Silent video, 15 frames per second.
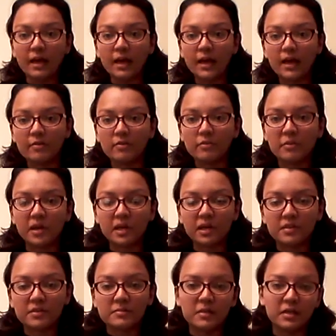Hey everybody,
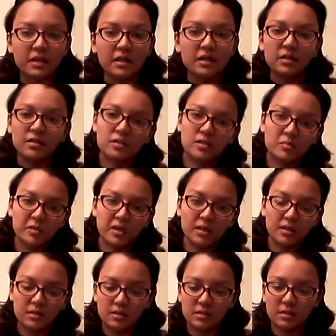it's me,
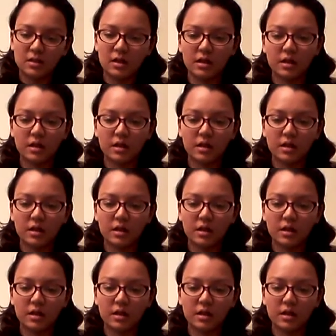Spence.